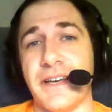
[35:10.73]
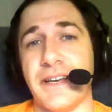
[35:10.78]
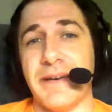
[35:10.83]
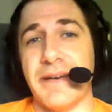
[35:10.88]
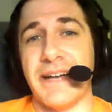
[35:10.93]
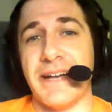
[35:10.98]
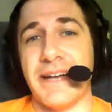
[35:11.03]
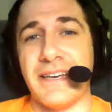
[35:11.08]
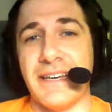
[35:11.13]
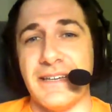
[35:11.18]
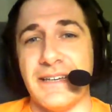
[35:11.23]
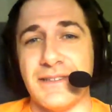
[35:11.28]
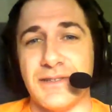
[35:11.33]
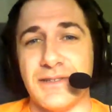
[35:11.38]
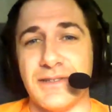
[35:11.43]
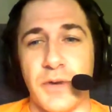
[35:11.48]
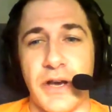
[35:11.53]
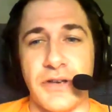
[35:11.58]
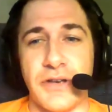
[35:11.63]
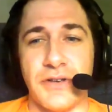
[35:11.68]
about it is
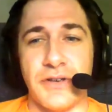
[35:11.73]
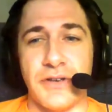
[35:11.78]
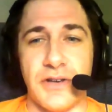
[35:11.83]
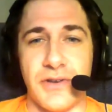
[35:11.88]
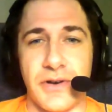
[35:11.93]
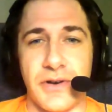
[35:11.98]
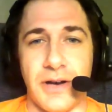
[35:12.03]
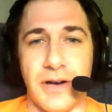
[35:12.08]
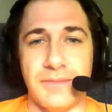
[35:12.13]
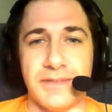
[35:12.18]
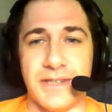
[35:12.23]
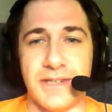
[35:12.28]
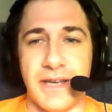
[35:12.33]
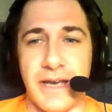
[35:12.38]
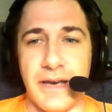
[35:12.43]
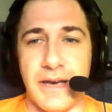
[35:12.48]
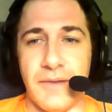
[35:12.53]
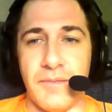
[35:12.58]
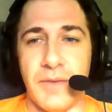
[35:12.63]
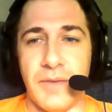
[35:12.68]
the way she also comes to
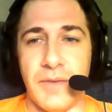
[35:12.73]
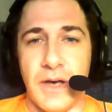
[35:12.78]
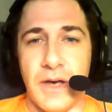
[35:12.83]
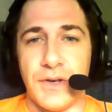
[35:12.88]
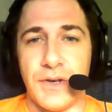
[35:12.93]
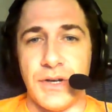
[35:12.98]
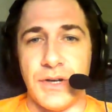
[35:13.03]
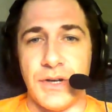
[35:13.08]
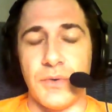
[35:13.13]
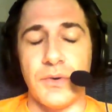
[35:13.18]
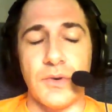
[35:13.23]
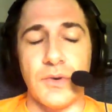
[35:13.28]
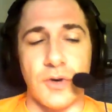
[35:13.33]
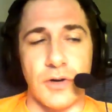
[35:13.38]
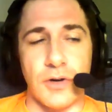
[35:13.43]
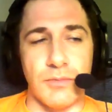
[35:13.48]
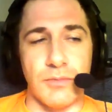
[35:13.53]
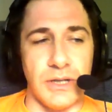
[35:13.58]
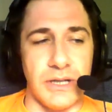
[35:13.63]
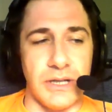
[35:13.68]
him,
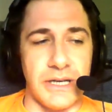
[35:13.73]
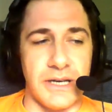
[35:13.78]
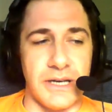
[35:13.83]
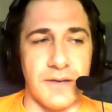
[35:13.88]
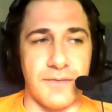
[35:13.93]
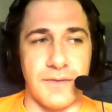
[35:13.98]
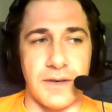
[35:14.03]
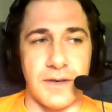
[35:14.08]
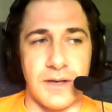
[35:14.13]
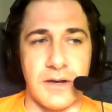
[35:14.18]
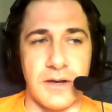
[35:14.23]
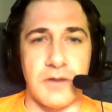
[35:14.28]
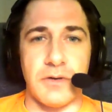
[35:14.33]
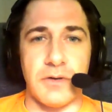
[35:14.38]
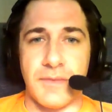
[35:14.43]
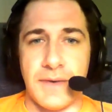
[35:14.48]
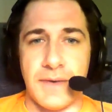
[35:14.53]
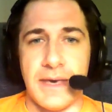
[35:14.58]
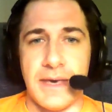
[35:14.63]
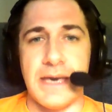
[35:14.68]
normally
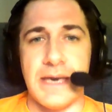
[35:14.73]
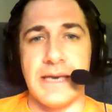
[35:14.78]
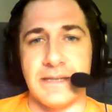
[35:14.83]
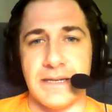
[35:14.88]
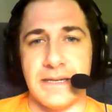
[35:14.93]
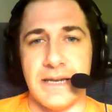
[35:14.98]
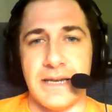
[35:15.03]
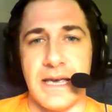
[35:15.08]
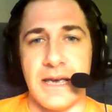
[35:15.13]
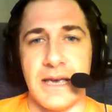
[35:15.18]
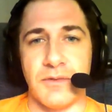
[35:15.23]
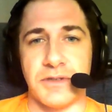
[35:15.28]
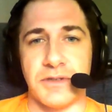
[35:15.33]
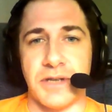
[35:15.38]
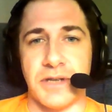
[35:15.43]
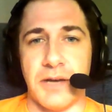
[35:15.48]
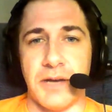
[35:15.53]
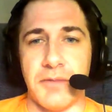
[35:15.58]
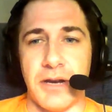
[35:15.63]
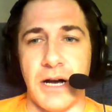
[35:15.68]
if his name was
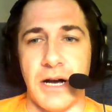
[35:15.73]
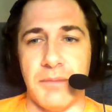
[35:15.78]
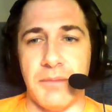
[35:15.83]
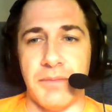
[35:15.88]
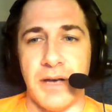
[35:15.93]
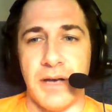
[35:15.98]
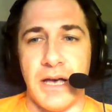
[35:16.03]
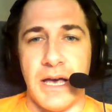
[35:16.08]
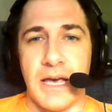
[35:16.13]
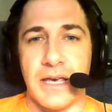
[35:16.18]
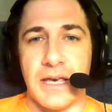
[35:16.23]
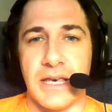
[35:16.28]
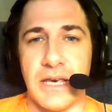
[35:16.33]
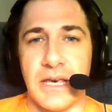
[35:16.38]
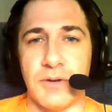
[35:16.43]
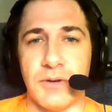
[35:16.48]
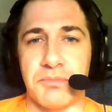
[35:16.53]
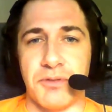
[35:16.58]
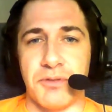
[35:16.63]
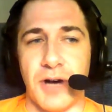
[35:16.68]
coming up, he
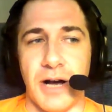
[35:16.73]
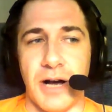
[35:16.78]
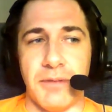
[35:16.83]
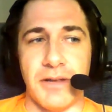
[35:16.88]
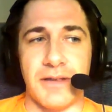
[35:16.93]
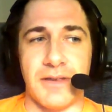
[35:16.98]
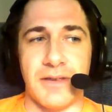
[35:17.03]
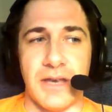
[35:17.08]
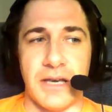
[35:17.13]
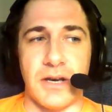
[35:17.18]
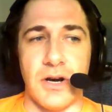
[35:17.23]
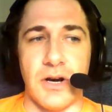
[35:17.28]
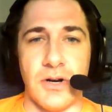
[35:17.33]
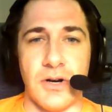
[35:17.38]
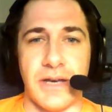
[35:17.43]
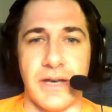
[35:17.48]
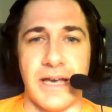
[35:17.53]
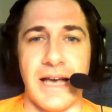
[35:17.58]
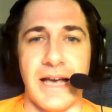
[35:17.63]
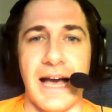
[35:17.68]
would probably think,
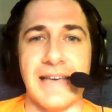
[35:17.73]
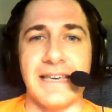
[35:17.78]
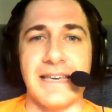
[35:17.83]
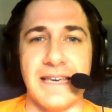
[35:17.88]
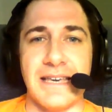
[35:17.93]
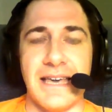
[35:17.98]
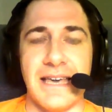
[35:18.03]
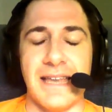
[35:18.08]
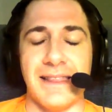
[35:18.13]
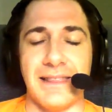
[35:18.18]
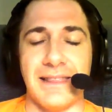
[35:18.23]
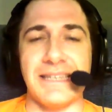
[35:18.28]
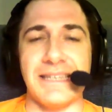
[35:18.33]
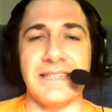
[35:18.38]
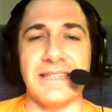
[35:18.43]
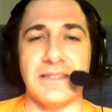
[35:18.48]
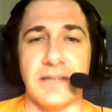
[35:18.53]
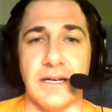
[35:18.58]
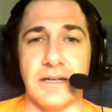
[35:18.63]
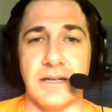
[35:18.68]
okay, I can get
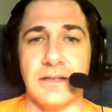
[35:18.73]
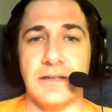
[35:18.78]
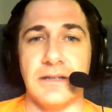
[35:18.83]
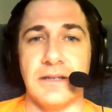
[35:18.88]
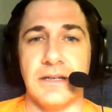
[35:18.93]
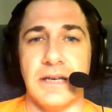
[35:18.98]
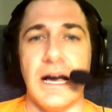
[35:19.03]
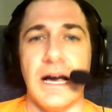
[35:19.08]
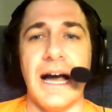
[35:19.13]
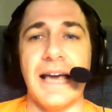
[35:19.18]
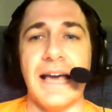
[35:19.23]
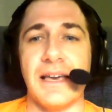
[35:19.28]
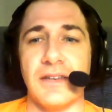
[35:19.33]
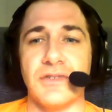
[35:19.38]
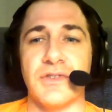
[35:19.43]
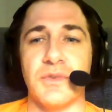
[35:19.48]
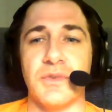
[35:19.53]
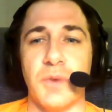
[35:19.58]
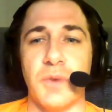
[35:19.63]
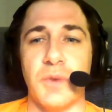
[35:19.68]
Lisa. I can
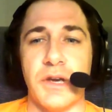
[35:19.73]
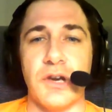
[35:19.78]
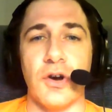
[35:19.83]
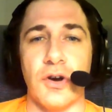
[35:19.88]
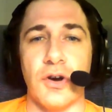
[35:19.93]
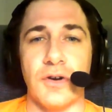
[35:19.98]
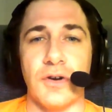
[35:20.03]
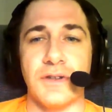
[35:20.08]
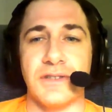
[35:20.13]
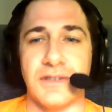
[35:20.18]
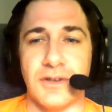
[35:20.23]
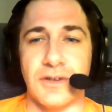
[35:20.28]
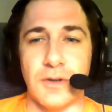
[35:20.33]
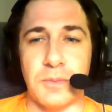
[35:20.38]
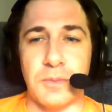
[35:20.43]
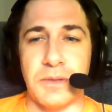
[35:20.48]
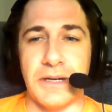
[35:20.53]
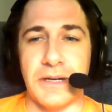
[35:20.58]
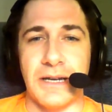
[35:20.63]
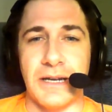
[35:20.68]
swing her and
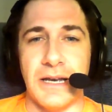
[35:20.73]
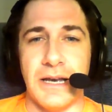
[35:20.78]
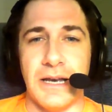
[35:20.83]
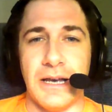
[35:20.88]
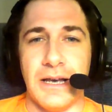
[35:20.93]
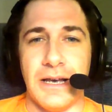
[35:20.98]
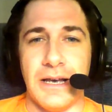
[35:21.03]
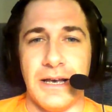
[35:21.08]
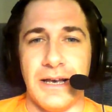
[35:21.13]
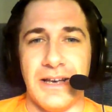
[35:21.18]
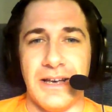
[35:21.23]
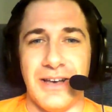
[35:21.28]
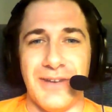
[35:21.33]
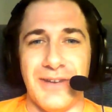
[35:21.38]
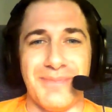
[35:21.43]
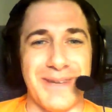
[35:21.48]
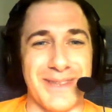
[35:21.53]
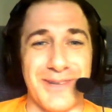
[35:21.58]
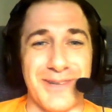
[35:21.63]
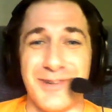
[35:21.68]
Scoopin.
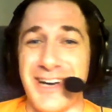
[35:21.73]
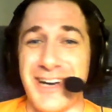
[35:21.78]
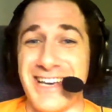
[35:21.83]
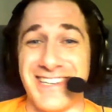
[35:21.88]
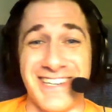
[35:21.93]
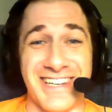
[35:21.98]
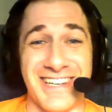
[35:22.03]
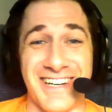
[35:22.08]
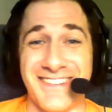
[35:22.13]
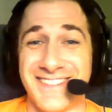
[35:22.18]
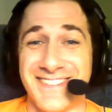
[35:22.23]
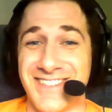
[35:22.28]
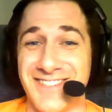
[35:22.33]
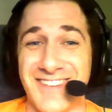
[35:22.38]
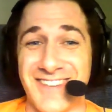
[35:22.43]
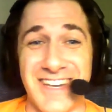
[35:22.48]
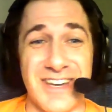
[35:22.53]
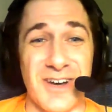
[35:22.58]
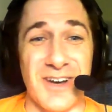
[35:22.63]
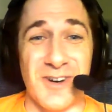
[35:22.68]
But the way she comes to him,
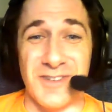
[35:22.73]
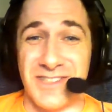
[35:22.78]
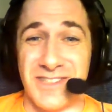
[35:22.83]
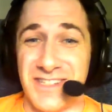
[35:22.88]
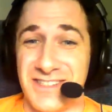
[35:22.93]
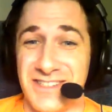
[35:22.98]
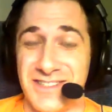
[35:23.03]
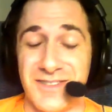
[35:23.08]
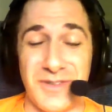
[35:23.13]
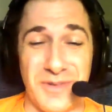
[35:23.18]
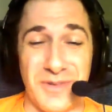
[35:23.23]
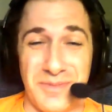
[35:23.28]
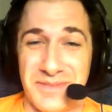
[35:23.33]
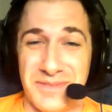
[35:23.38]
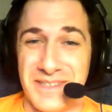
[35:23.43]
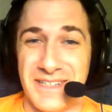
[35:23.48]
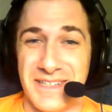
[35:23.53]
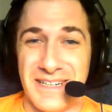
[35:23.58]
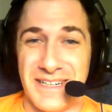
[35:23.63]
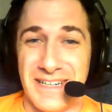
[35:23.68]
he knows it's
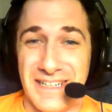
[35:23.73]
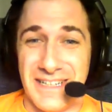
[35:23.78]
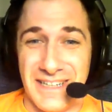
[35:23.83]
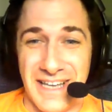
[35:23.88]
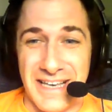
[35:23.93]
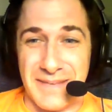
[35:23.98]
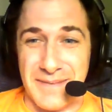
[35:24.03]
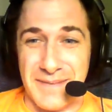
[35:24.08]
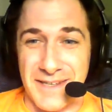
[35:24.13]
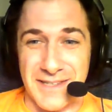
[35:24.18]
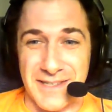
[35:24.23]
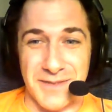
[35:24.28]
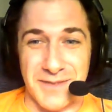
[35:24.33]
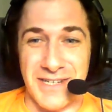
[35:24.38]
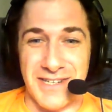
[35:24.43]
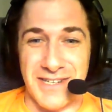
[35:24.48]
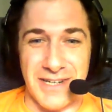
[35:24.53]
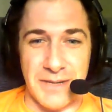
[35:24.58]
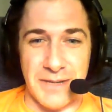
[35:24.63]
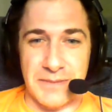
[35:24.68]
doomed. Like, because the way
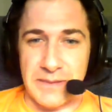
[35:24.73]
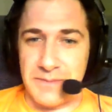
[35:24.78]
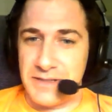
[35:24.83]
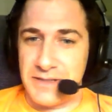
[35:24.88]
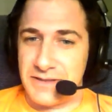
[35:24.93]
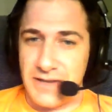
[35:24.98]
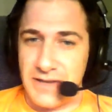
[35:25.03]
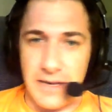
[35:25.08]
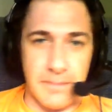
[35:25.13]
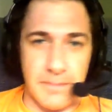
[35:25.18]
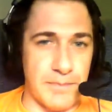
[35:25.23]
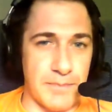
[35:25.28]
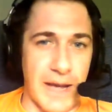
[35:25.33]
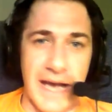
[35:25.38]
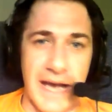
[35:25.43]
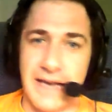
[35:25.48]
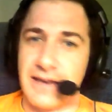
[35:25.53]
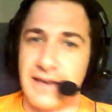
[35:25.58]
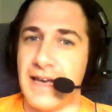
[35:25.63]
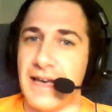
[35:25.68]
she comes to me, it's like,
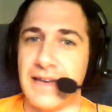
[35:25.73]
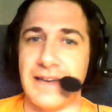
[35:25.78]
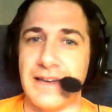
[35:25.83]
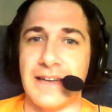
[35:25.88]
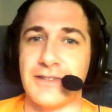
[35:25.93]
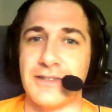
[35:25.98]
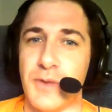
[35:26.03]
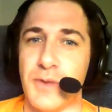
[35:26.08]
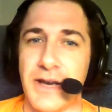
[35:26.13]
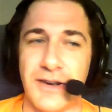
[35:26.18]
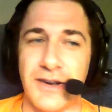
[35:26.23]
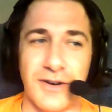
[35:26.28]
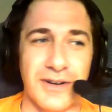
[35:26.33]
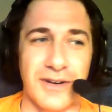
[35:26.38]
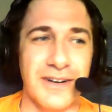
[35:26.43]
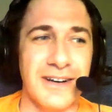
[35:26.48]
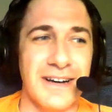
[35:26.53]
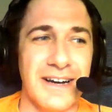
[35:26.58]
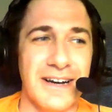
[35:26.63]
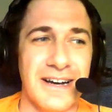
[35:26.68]
I cannot sway her.
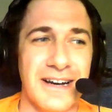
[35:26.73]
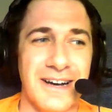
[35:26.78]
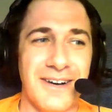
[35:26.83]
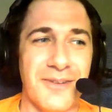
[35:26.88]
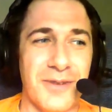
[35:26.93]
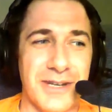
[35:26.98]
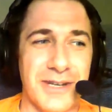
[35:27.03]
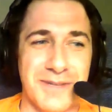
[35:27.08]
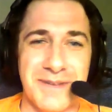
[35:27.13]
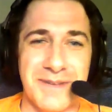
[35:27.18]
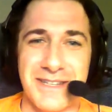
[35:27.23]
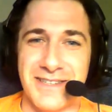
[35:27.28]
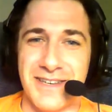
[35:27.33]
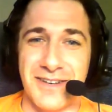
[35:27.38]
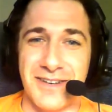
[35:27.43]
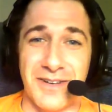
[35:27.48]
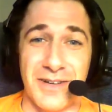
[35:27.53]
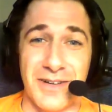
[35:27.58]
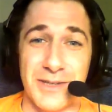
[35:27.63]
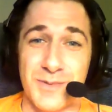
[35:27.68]
Which means he
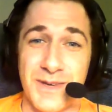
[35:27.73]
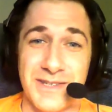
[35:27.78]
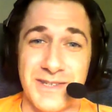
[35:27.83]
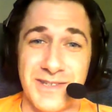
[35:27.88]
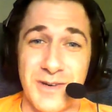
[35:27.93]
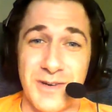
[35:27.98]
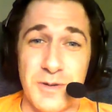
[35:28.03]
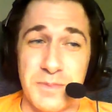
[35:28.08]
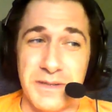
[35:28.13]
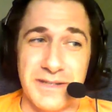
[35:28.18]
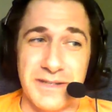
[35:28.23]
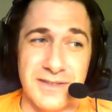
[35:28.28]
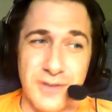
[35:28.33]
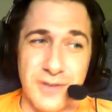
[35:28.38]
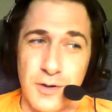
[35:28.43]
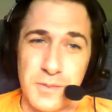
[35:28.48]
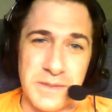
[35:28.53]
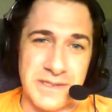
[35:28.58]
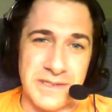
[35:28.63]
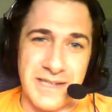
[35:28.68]
can only sway Scoopin, and
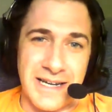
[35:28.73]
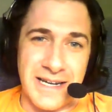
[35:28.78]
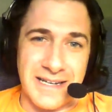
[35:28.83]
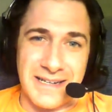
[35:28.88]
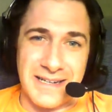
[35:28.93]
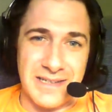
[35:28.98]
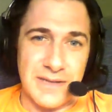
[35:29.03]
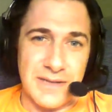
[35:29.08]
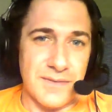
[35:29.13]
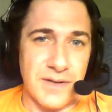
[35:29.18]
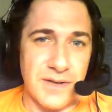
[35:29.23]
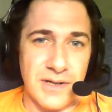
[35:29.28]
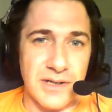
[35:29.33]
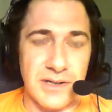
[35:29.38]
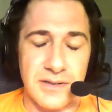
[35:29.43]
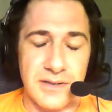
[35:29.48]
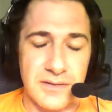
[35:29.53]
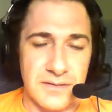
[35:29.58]
Scoopin's not going to leave her.